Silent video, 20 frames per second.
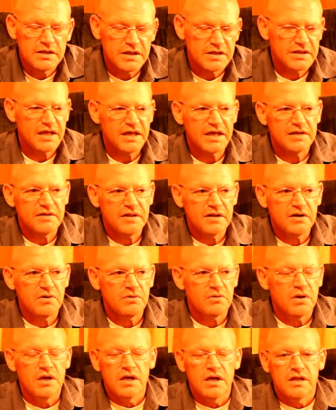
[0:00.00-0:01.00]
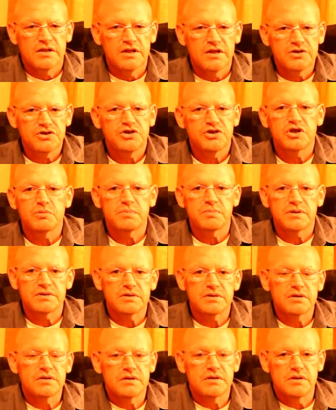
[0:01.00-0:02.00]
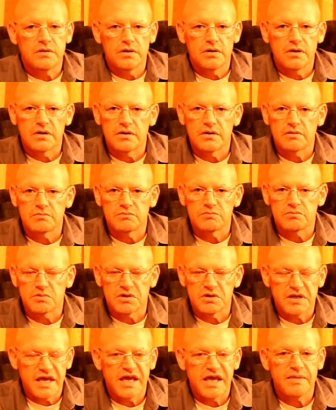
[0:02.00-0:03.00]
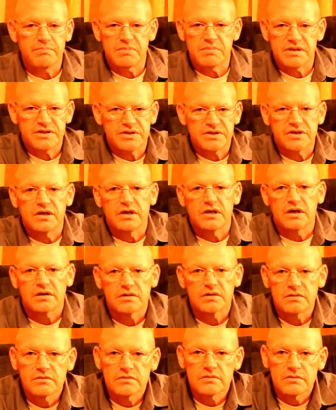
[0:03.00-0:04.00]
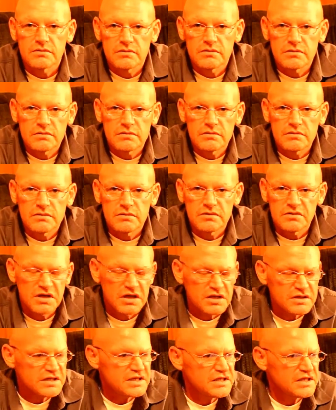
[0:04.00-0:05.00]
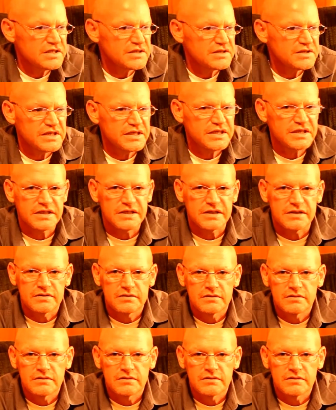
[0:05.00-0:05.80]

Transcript: that they thought this ship can't be sunk. Nothing can sink it.